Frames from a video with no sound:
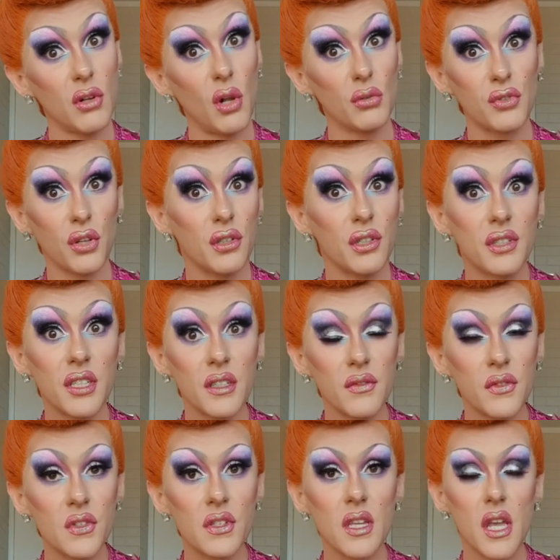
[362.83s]

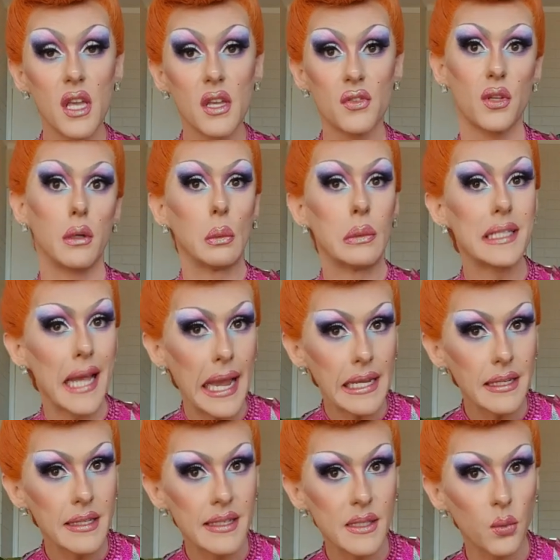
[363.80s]
alternatives, so it will
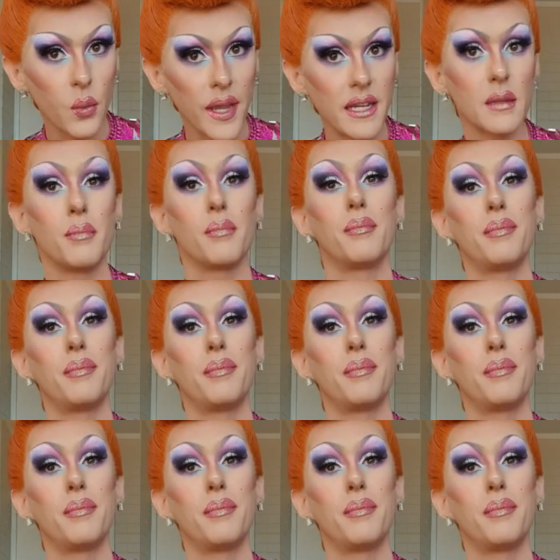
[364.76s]
taste sweet,